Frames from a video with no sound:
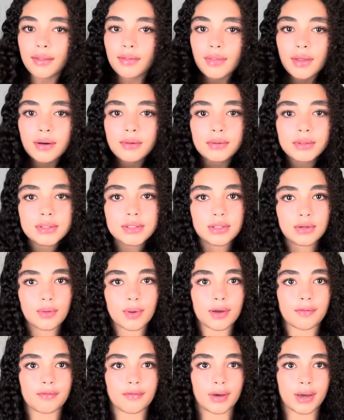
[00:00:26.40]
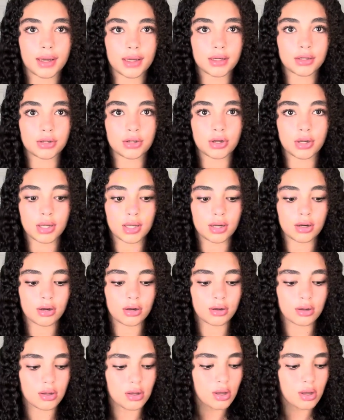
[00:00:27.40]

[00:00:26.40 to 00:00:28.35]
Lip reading: then once you have that in your hair,